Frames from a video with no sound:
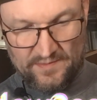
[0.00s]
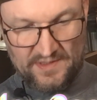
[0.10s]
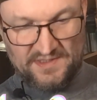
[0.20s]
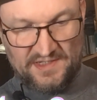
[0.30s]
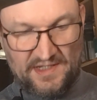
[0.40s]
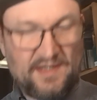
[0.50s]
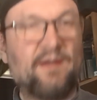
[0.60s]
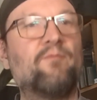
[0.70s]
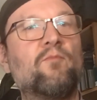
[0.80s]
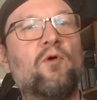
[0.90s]
And
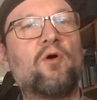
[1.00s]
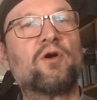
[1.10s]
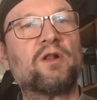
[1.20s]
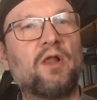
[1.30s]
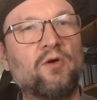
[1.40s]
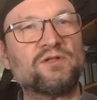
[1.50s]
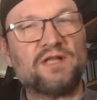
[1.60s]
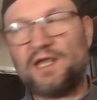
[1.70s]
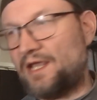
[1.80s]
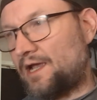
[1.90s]
see more
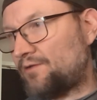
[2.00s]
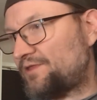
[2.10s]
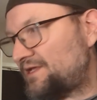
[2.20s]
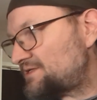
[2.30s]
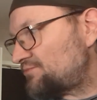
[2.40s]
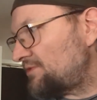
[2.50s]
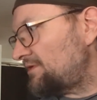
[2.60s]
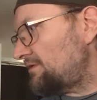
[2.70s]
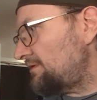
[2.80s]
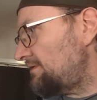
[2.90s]
closely how this
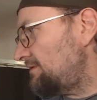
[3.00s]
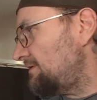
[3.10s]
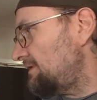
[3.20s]
will